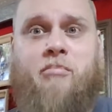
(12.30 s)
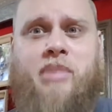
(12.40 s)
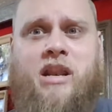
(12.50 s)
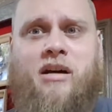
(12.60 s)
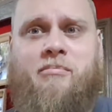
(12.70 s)

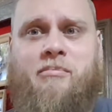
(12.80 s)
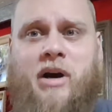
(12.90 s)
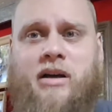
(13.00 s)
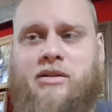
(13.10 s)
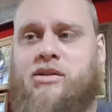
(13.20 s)
Peanut
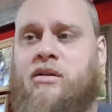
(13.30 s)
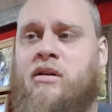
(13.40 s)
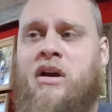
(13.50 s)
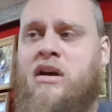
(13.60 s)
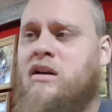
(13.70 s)
punch.
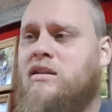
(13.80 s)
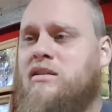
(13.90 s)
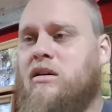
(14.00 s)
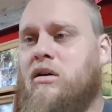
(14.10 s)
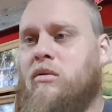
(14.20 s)

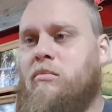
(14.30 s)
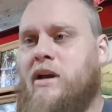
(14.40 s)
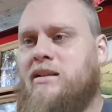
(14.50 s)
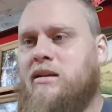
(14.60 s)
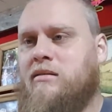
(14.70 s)
So
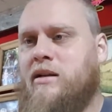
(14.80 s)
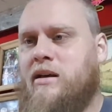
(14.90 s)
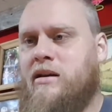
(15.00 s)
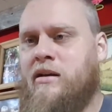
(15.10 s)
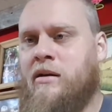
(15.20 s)

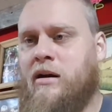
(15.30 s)
basically,